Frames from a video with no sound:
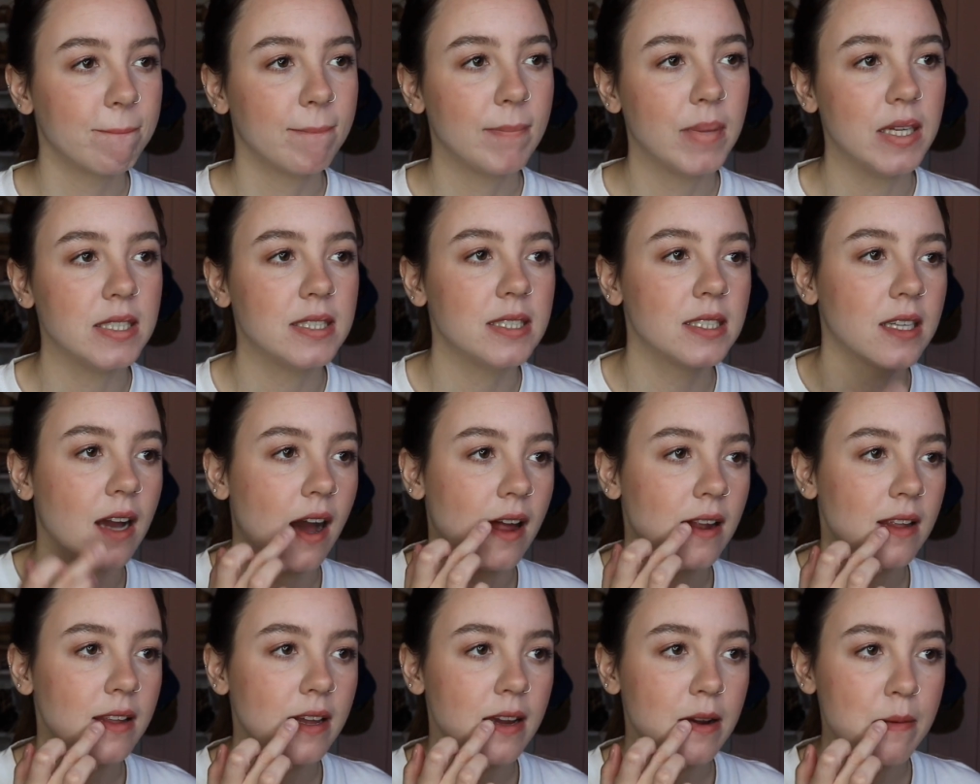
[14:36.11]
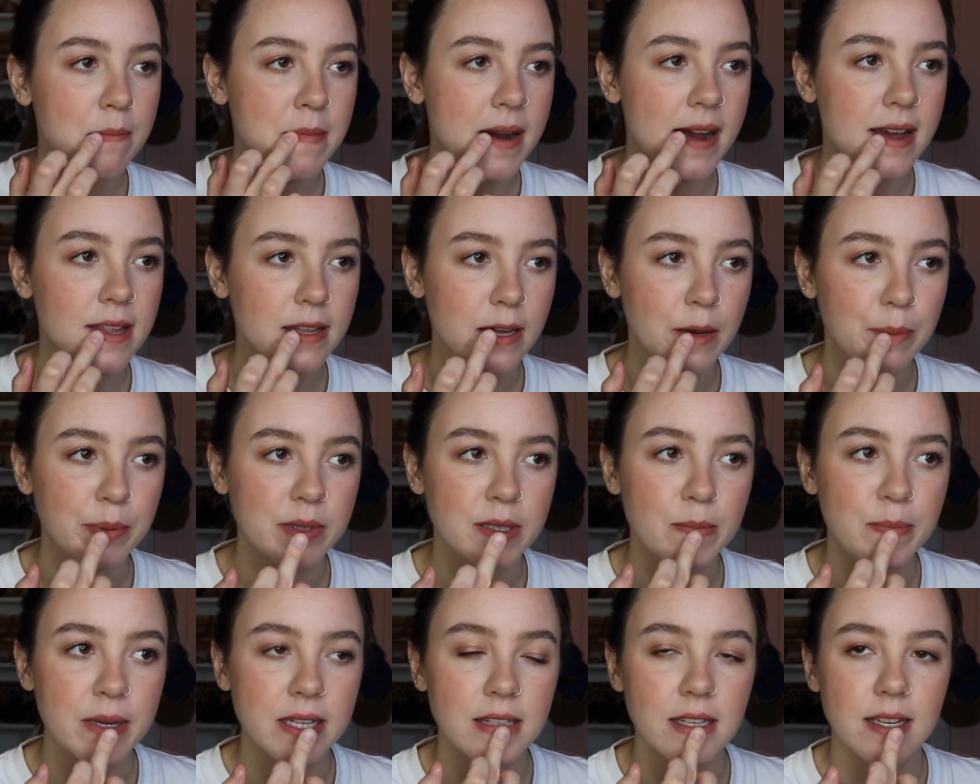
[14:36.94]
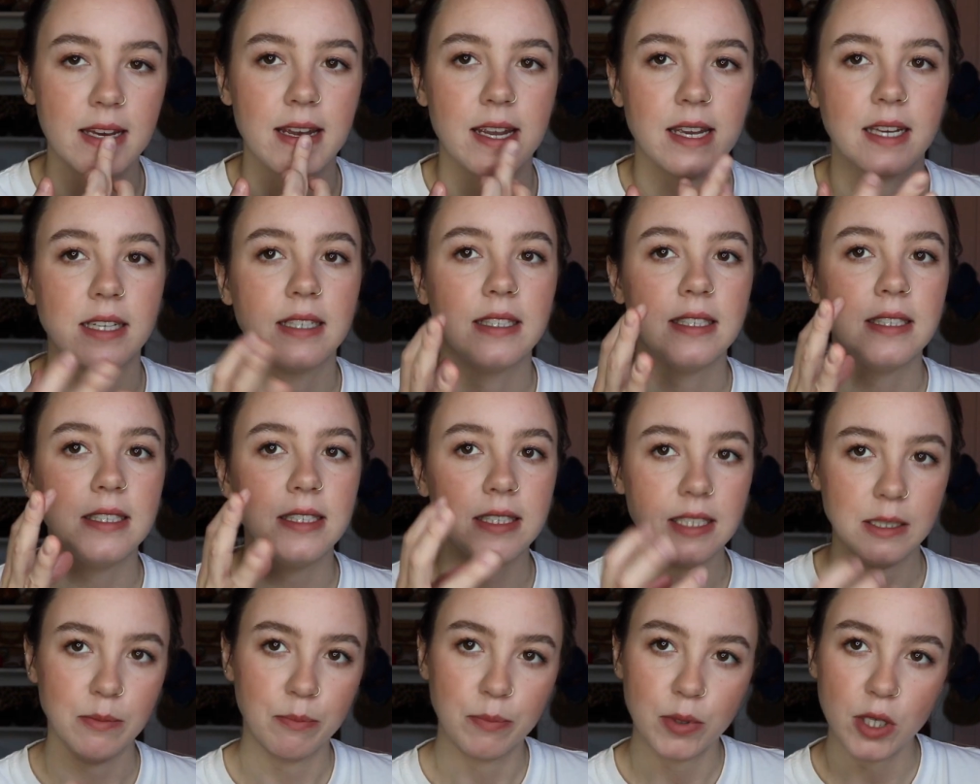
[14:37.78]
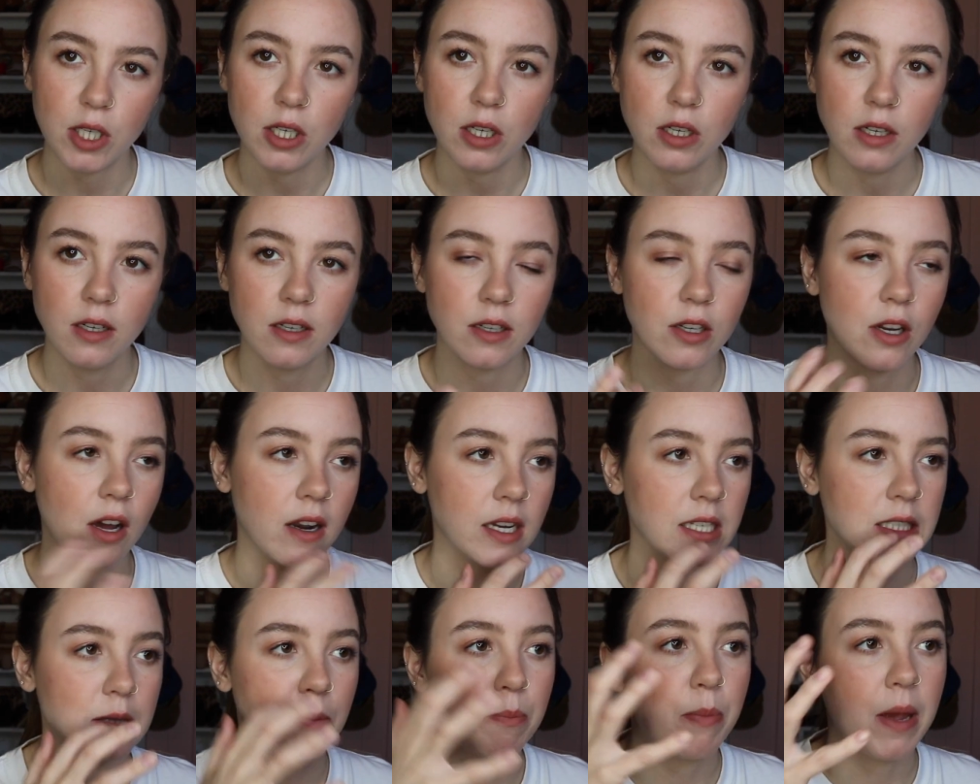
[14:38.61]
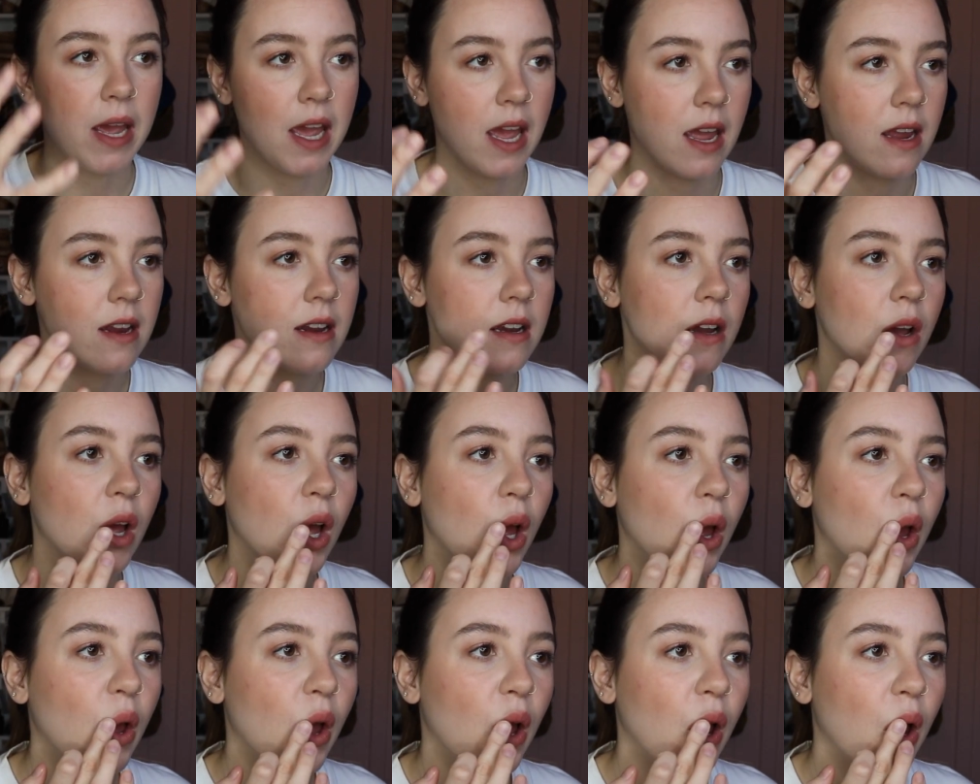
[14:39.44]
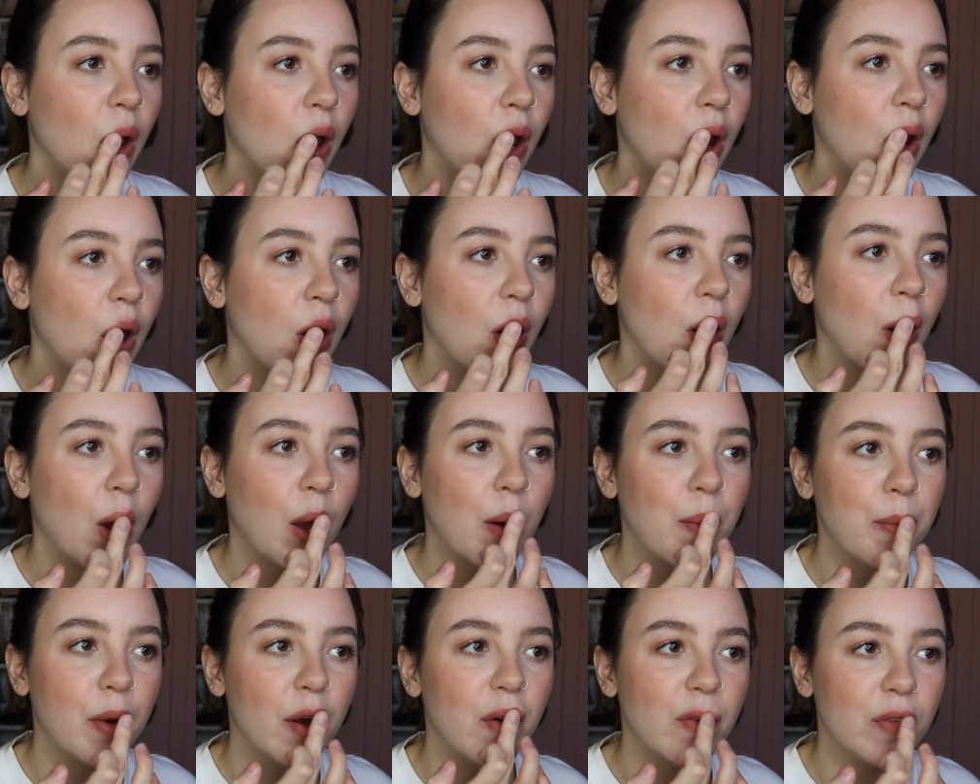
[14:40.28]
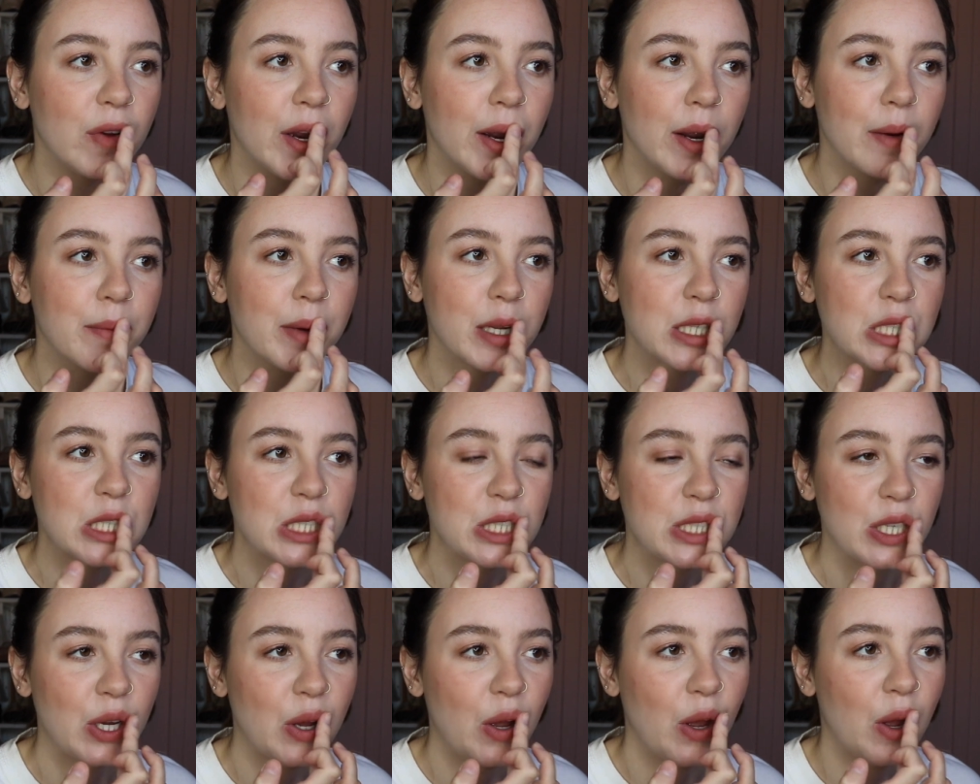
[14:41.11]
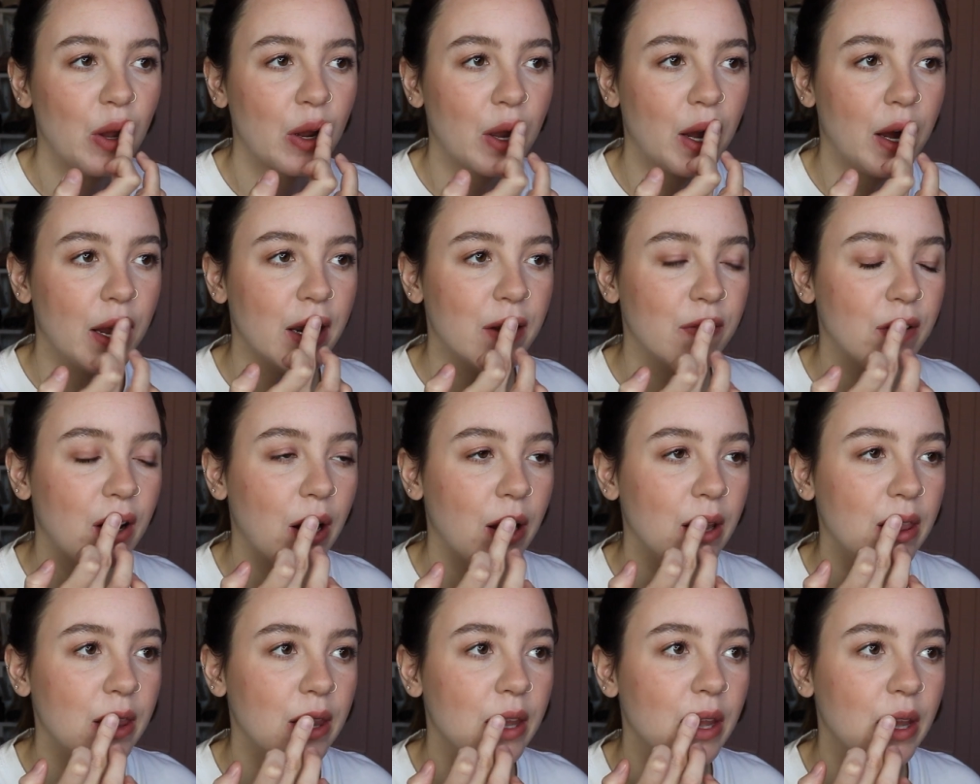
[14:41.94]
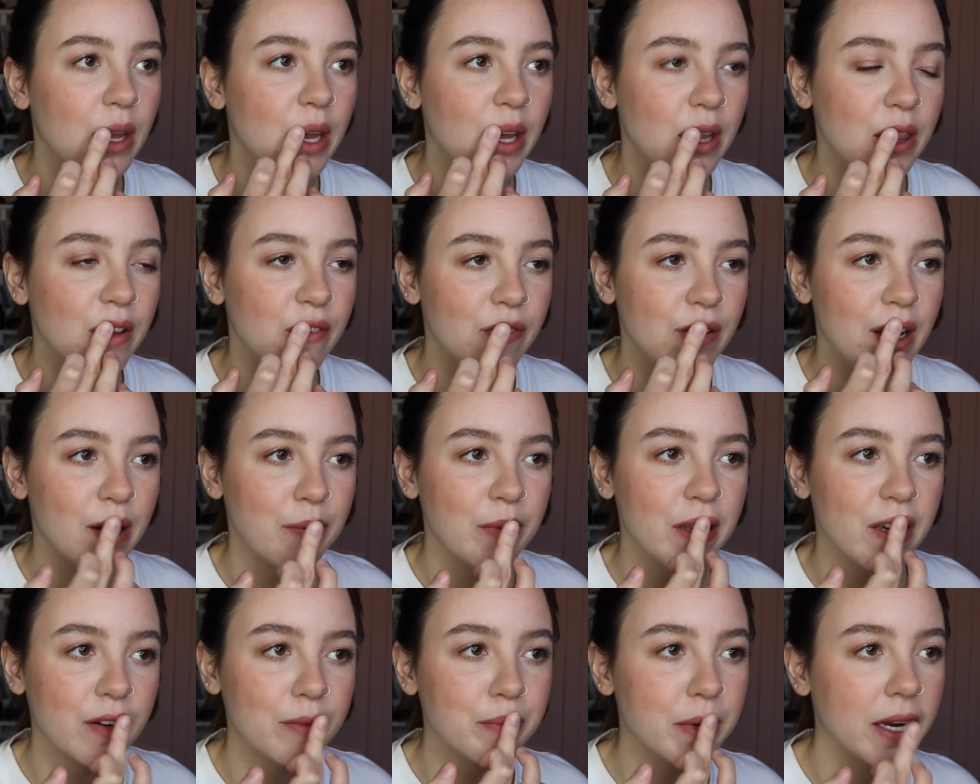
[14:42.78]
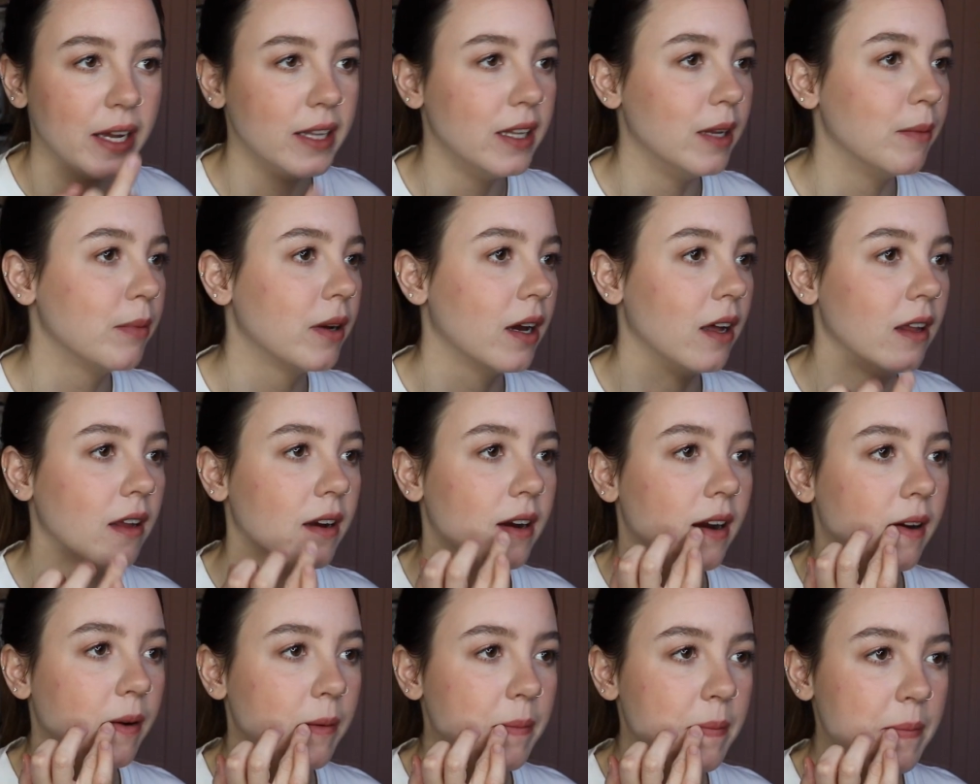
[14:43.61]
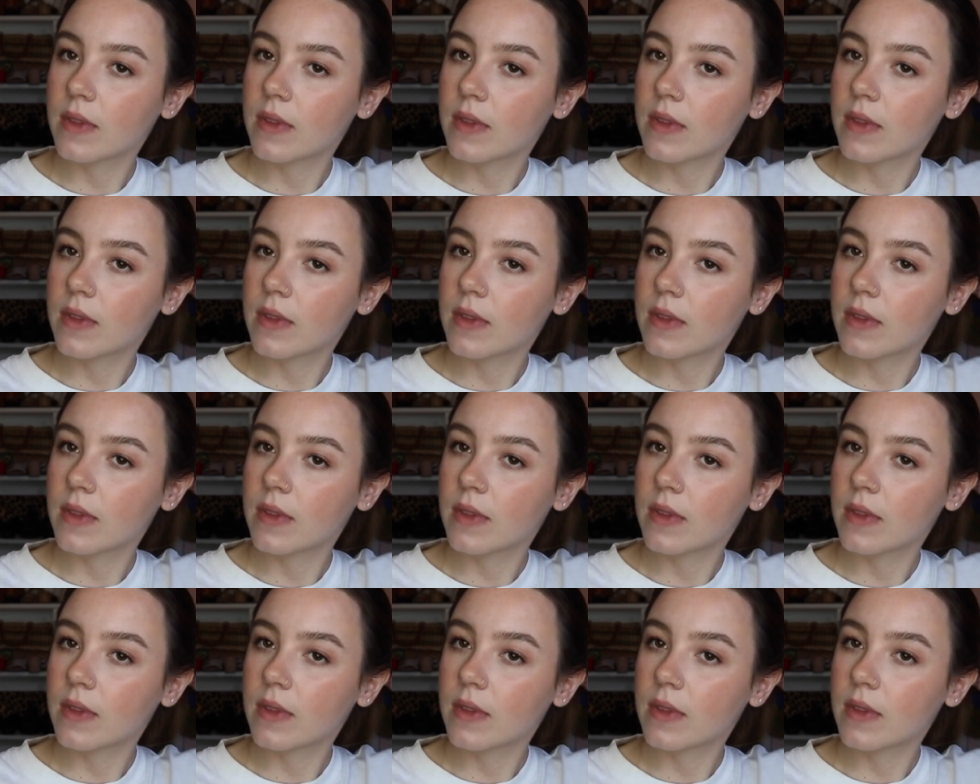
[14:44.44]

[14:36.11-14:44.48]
This is kind of like my lips, but like deeper, not as pink, but very much still kind of in the family of my lip color.